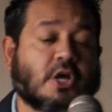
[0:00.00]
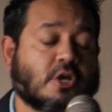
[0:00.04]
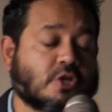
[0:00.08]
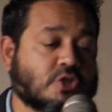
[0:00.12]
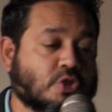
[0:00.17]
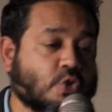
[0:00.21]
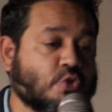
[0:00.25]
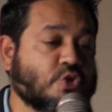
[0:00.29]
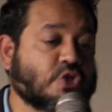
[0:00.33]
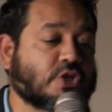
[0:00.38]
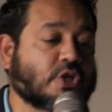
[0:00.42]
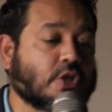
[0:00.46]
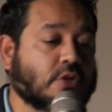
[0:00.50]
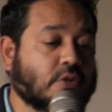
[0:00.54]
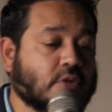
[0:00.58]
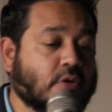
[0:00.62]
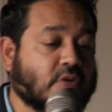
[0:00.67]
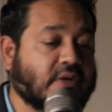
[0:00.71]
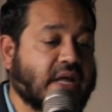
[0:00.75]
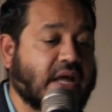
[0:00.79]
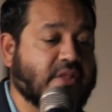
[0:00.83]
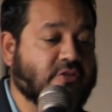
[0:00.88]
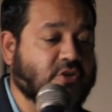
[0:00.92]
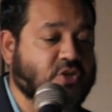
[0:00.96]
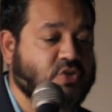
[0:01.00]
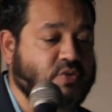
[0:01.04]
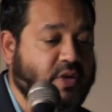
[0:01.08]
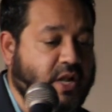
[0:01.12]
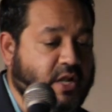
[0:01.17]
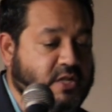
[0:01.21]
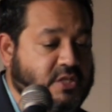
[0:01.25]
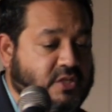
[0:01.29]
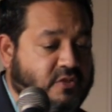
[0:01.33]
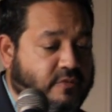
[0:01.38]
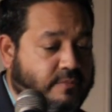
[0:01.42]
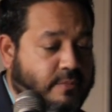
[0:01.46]
so that you can learn other
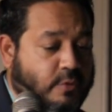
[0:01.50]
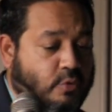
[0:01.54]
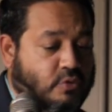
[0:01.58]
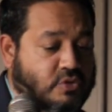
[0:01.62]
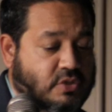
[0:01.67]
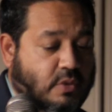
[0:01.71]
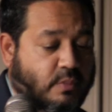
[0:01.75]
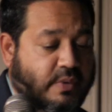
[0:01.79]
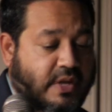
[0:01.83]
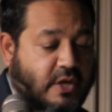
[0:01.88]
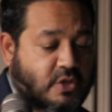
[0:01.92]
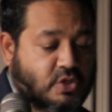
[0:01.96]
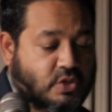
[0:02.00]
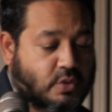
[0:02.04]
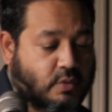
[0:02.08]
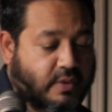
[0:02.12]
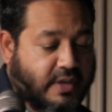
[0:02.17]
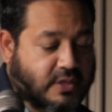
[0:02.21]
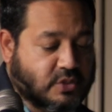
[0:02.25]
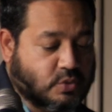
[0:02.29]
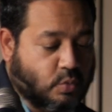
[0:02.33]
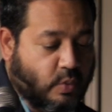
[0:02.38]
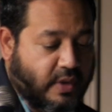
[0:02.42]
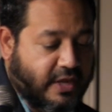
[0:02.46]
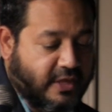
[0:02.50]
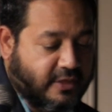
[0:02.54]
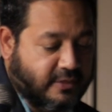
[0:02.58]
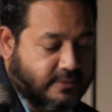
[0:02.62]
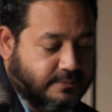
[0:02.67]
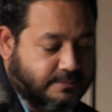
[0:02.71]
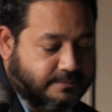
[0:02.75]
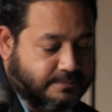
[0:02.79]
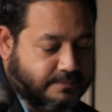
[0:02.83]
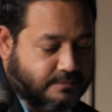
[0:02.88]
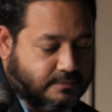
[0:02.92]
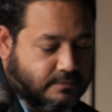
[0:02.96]
strategies from those around you as
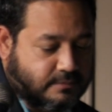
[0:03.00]
well.